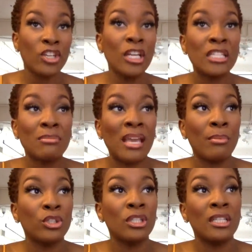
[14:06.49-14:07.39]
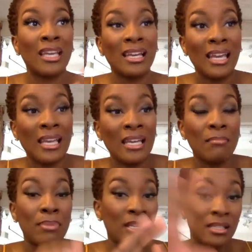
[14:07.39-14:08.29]
you need to be able to look at
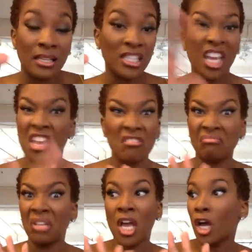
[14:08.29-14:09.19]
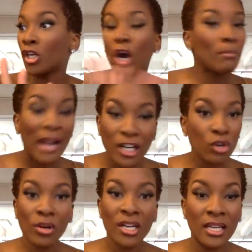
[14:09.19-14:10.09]
any business, no
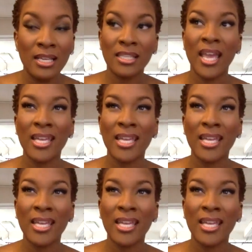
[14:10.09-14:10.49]
matter what it is.